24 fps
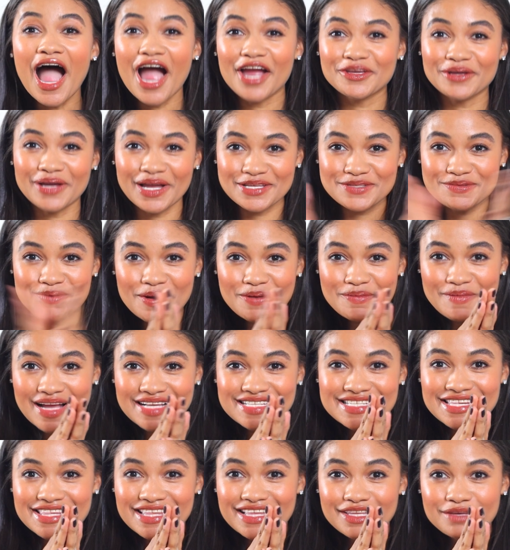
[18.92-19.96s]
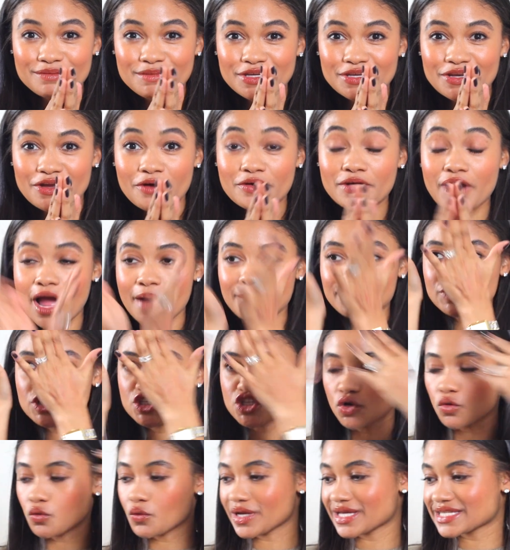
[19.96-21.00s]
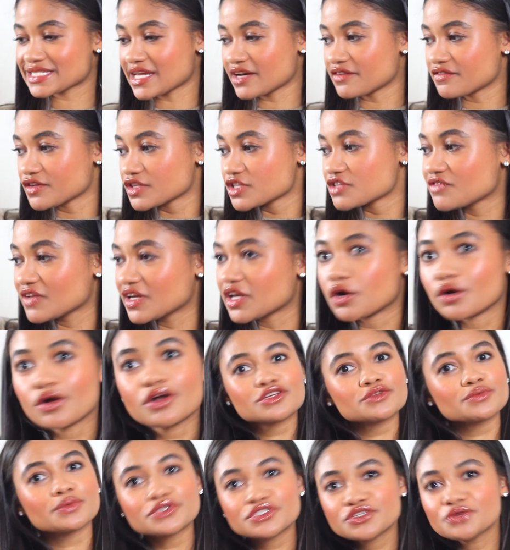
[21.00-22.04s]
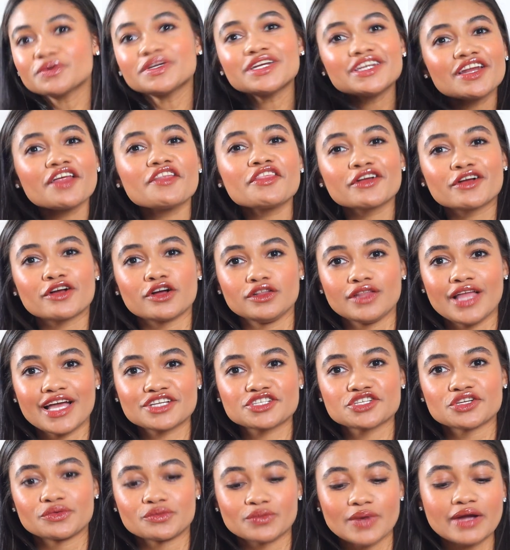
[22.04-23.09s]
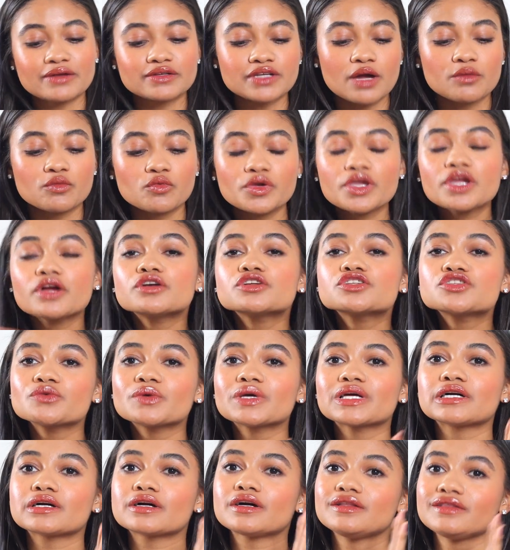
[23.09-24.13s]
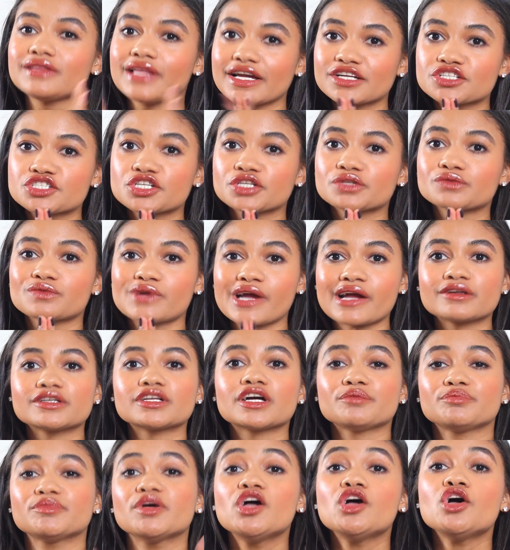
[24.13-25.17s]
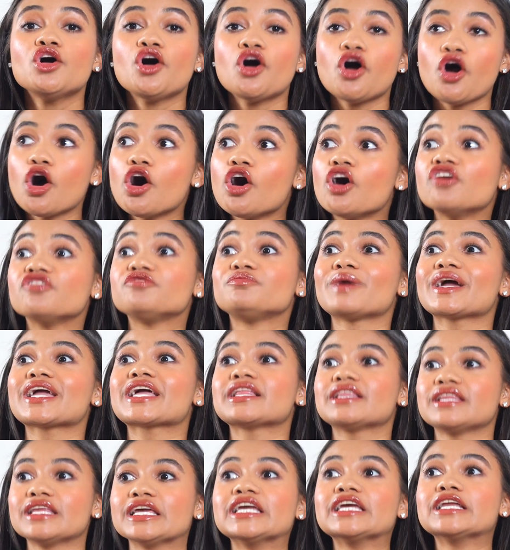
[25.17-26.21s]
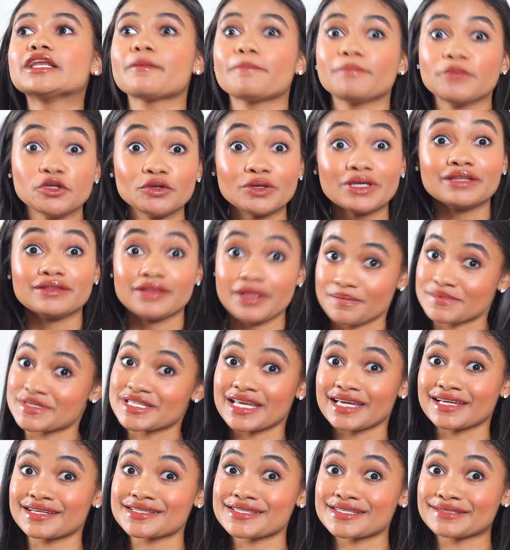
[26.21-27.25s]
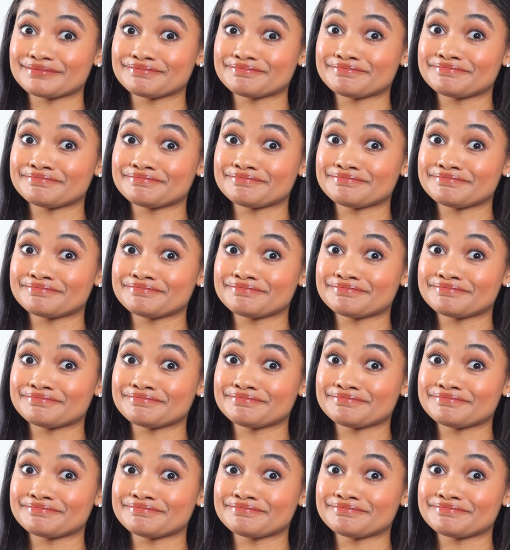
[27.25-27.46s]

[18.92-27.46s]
Hi you guys, welcome back to the Clean Beauty Code. I'm so excited for this video because we're doing another collection roundup. We are doing a collection roundup of my Clean Beauty lipsticks